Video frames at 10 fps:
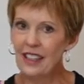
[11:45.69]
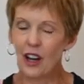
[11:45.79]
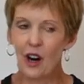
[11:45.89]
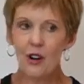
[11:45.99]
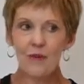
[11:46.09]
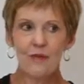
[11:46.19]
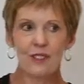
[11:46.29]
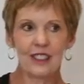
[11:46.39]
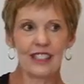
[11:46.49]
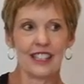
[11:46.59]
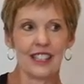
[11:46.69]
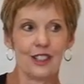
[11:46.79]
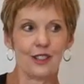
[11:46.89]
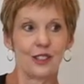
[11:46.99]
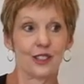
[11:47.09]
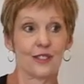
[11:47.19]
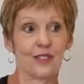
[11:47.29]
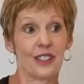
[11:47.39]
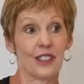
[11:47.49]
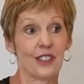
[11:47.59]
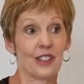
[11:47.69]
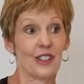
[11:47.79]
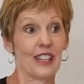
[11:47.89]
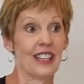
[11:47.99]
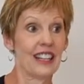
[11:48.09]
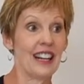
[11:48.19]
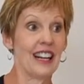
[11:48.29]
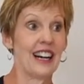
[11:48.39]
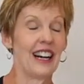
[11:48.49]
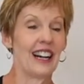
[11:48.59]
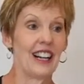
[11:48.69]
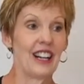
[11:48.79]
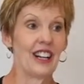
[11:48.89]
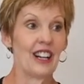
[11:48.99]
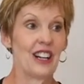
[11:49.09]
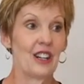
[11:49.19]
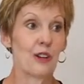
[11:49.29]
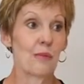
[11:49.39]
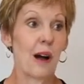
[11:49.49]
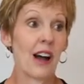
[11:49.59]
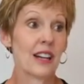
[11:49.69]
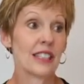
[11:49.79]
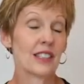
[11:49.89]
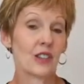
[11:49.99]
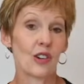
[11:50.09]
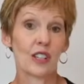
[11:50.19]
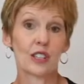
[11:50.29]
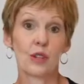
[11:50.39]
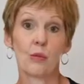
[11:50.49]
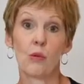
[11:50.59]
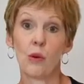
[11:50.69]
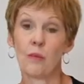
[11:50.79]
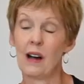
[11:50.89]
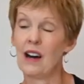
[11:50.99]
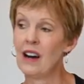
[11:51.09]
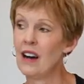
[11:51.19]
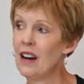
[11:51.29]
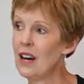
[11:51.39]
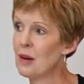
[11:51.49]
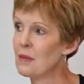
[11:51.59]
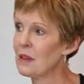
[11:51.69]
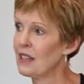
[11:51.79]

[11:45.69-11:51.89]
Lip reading: Hopefully you should feel your body starting to warm up.